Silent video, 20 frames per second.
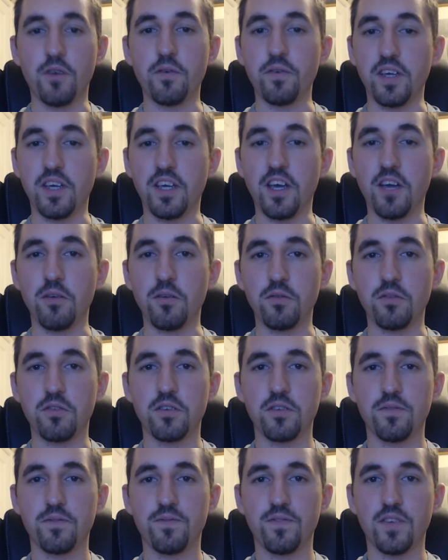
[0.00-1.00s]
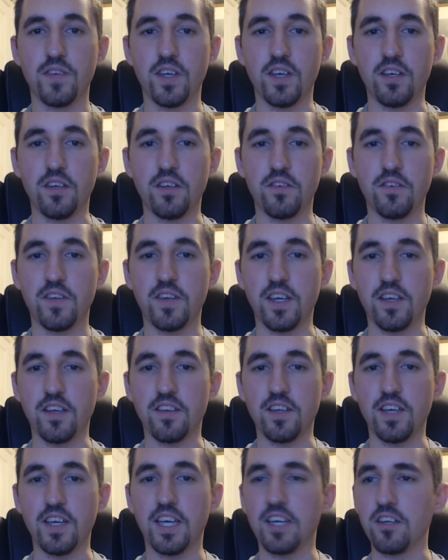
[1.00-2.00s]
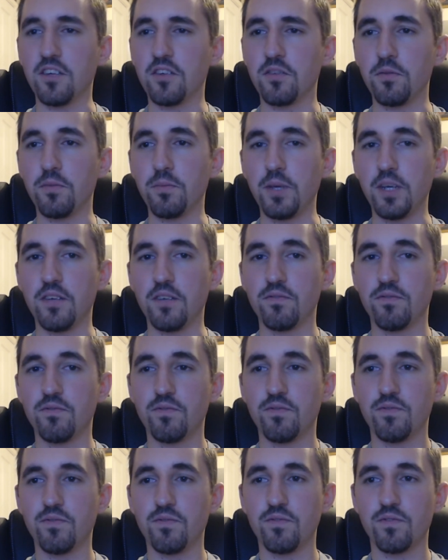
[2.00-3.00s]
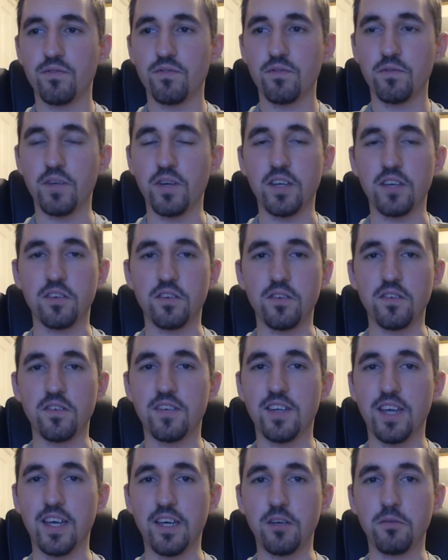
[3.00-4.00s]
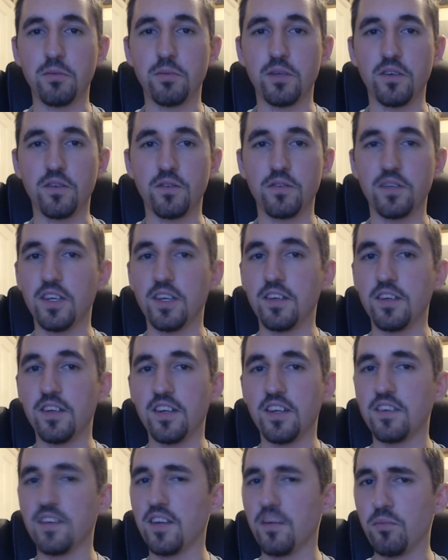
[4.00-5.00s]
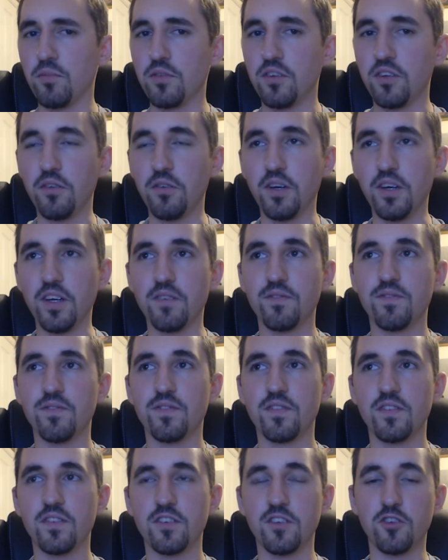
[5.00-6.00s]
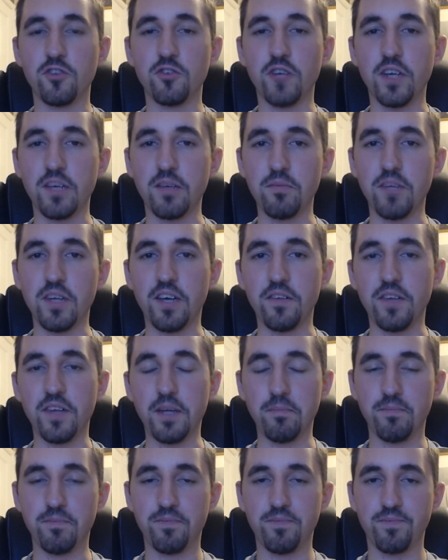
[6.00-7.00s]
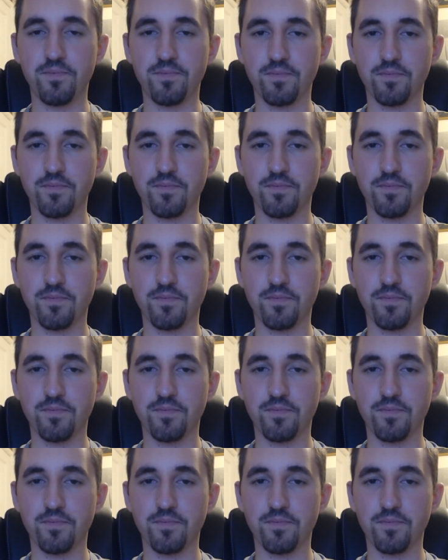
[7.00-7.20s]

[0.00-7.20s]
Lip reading: off he goes. You'd think that Hinks would be fast on his tail, but obviously he didn't attempt to track him down then.